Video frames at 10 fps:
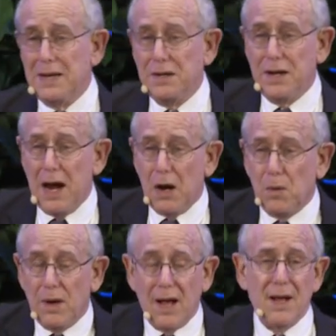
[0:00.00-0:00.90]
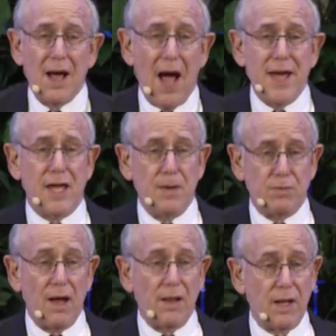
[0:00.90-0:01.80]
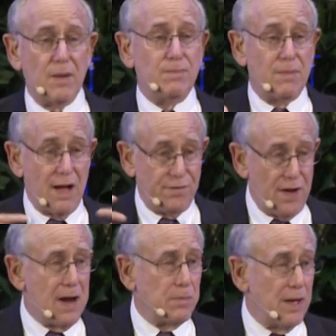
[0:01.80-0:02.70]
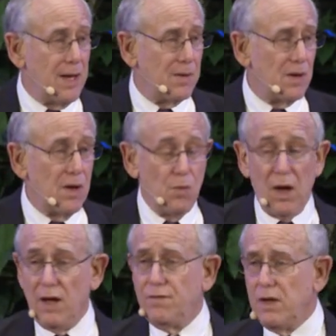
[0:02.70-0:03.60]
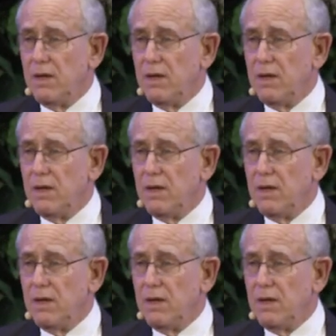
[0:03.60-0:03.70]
Now, I keep telling my family, well, if